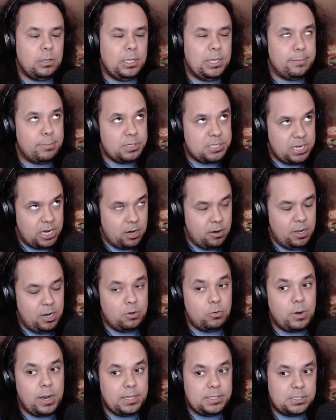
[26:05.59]

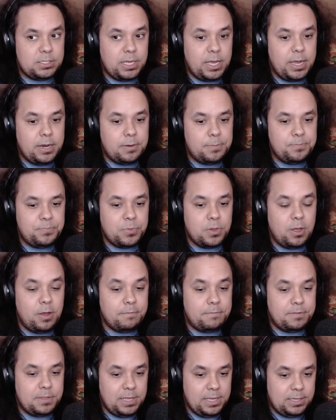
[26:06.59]
libertarian right side
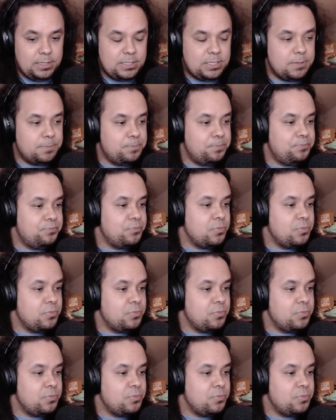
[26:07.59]
of things.